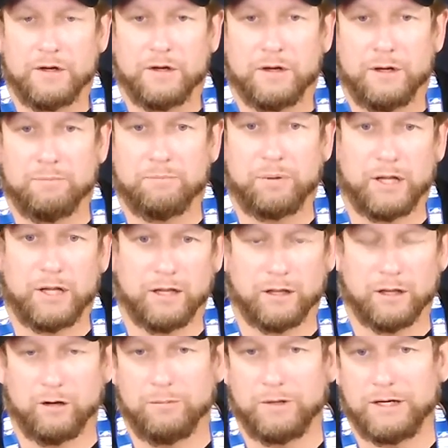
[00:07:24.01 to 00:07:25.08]
and play a
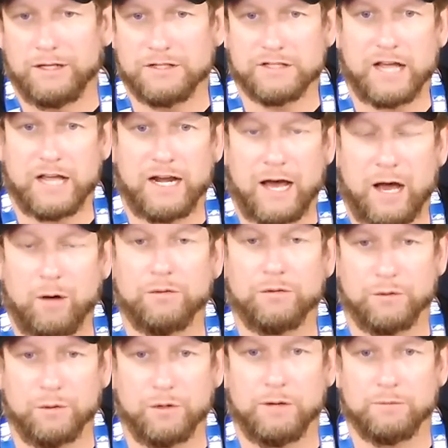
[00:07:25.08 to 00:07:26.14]
little bit inside out
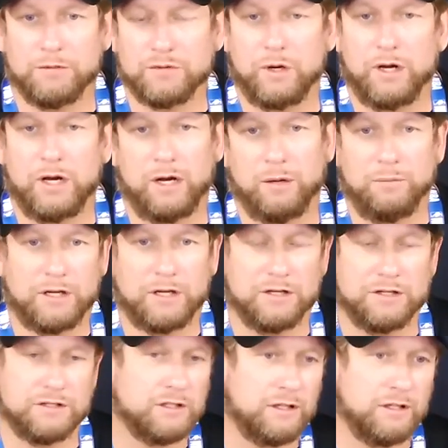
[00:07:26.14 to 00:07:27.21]
through him as well
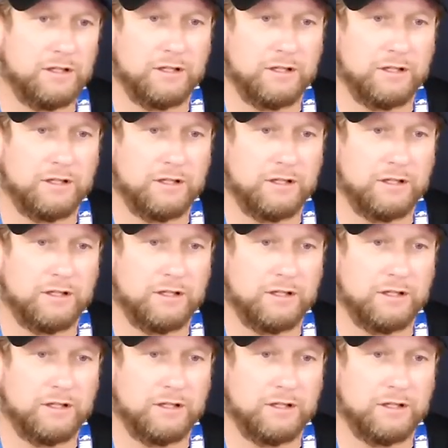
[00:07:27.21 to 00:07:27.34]
because